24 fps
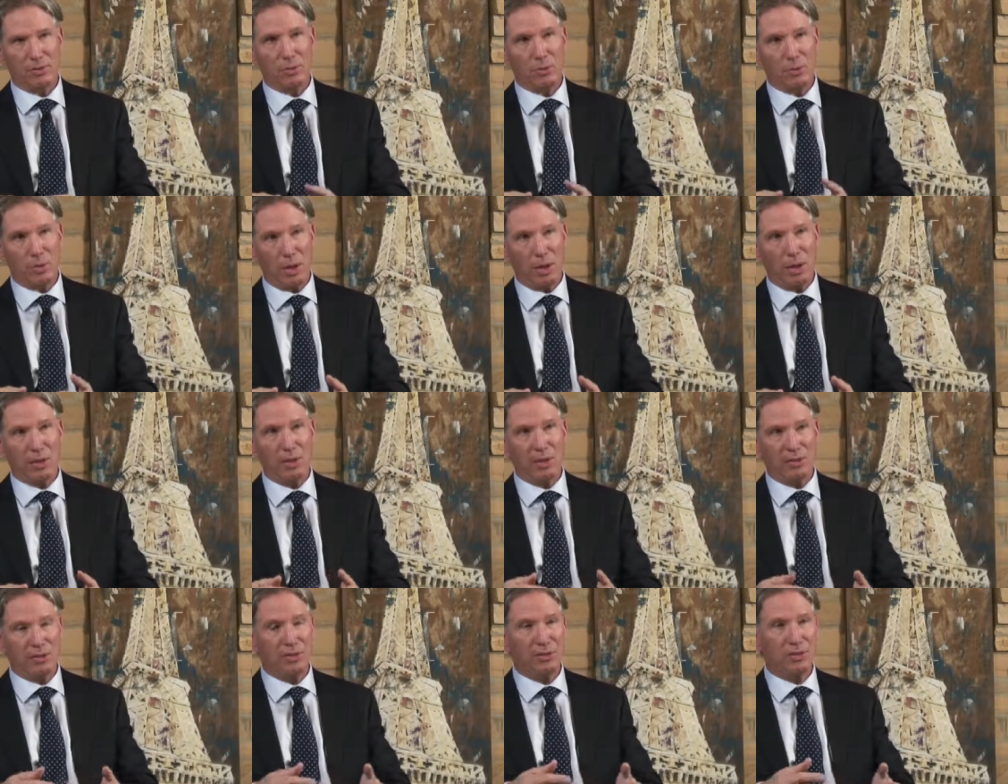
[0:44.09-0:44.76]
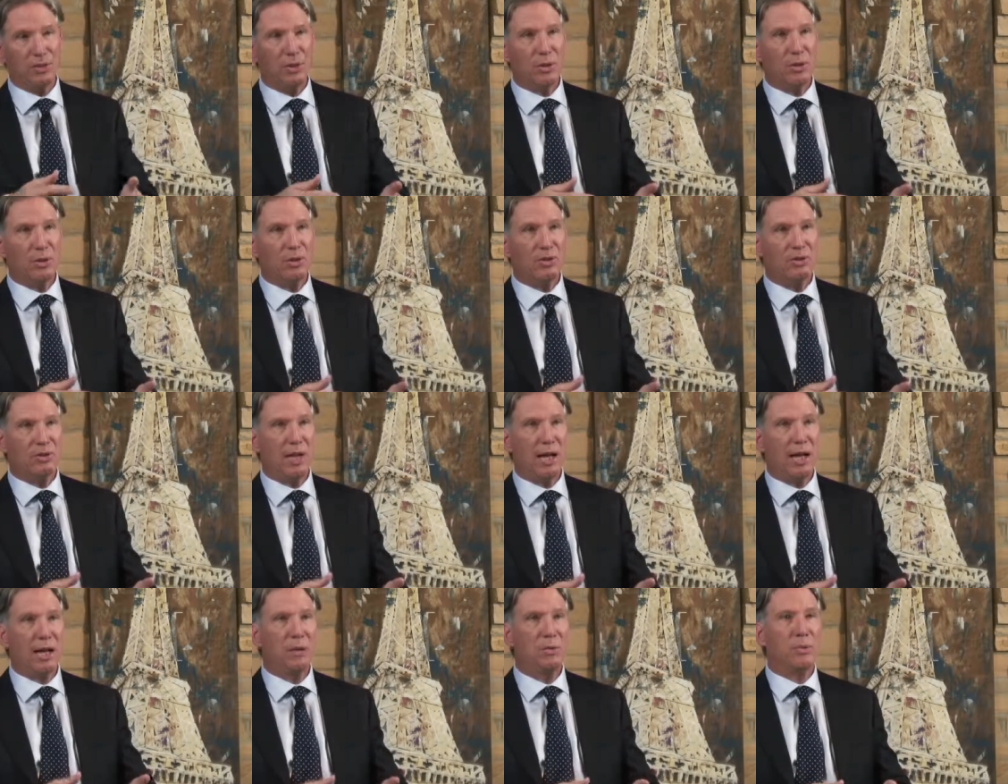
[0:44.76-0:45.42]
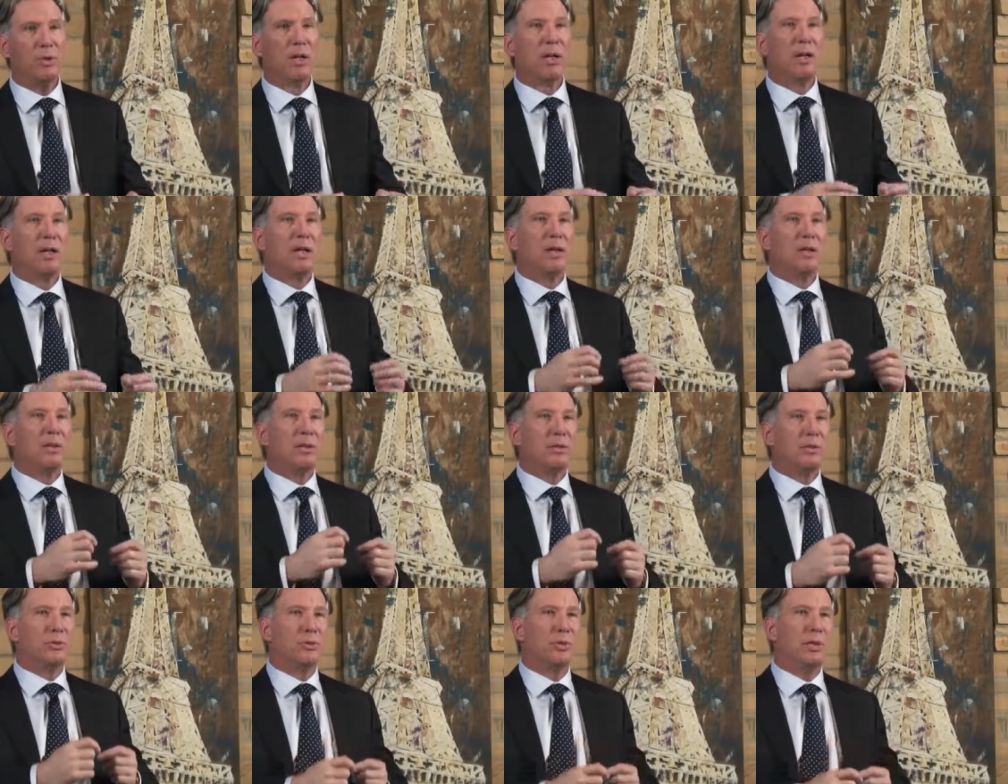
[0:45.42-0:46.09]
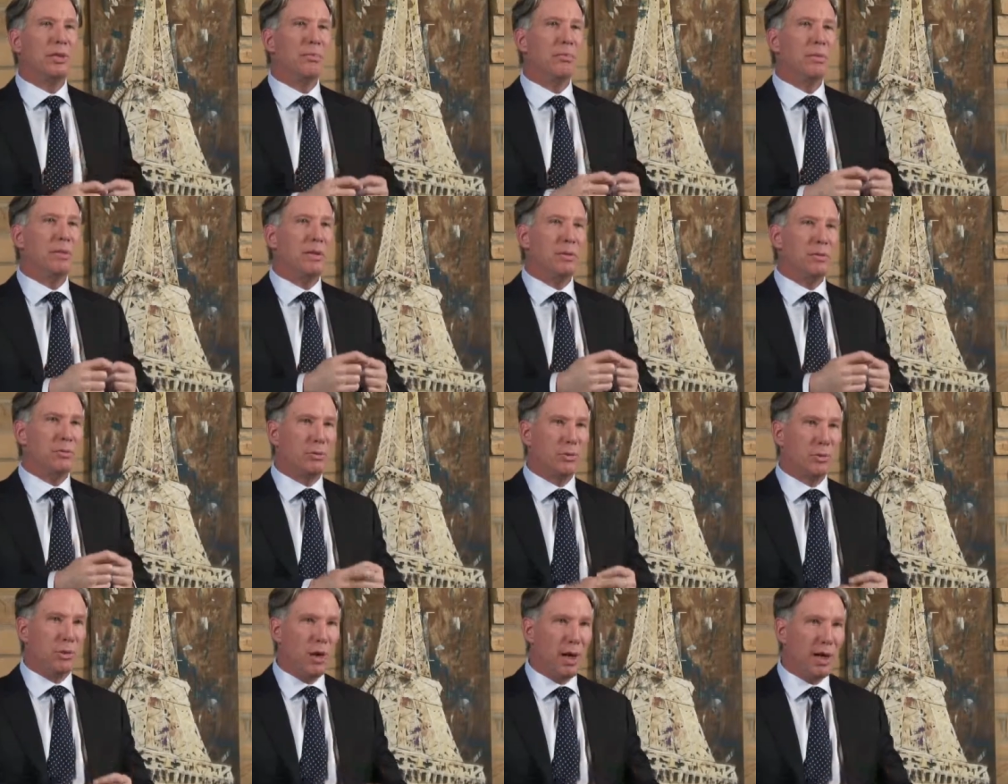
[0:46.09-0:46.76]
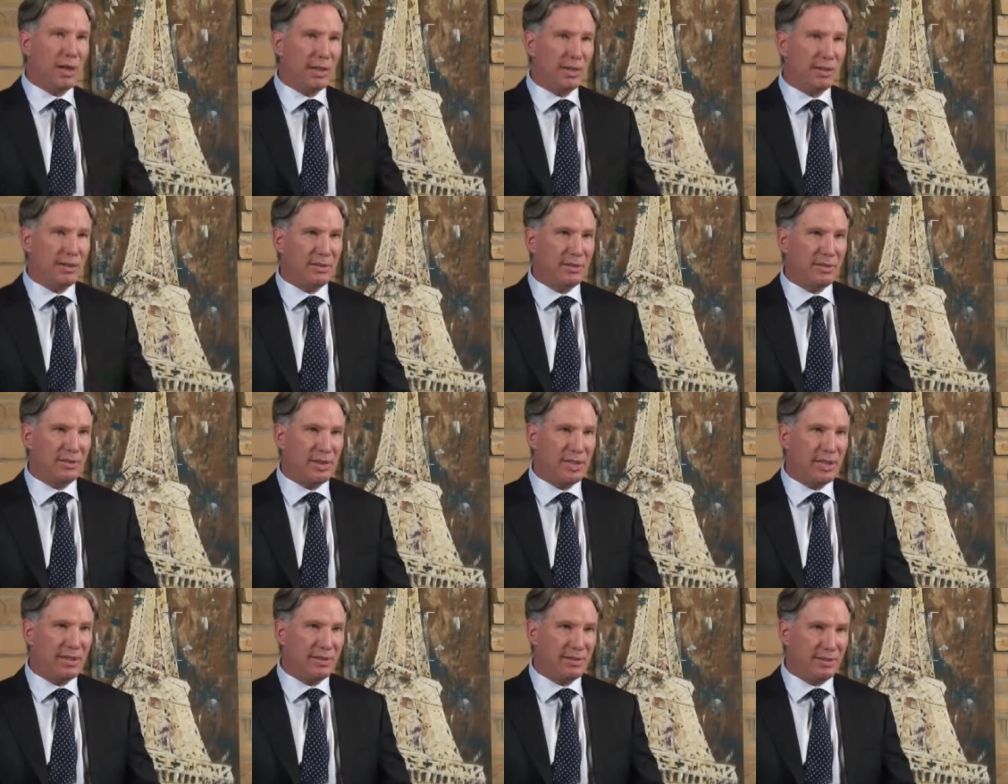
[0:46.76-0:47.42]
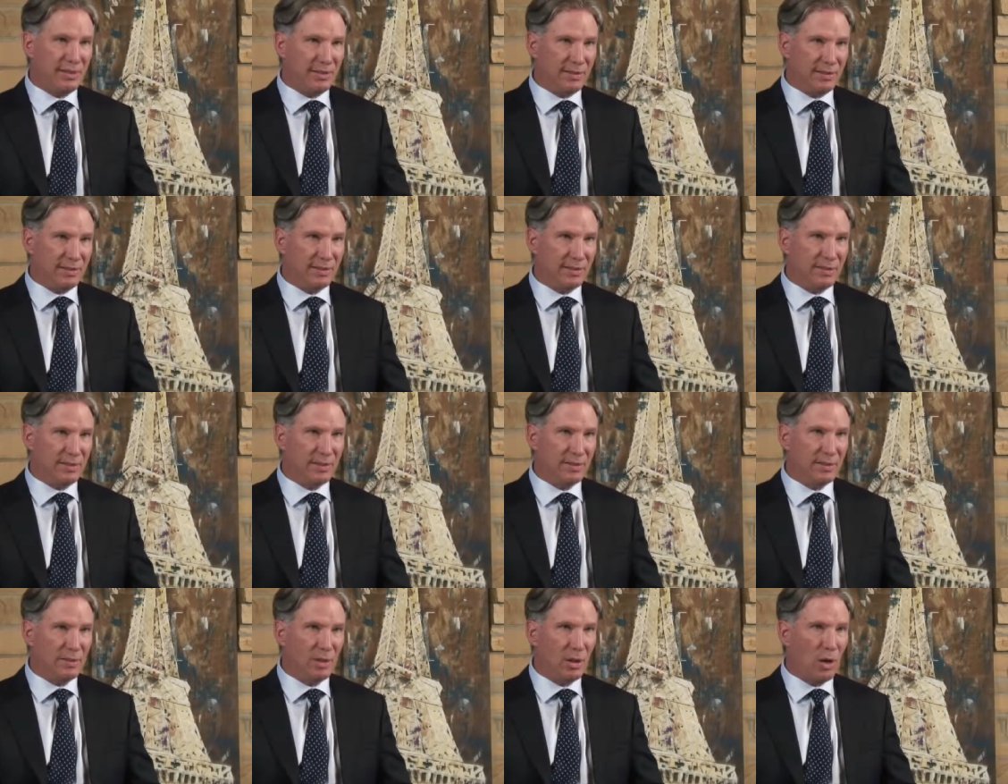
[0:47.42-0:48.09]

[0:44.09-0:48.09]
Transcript: Well, as it turns out, the treatment of chronic diseases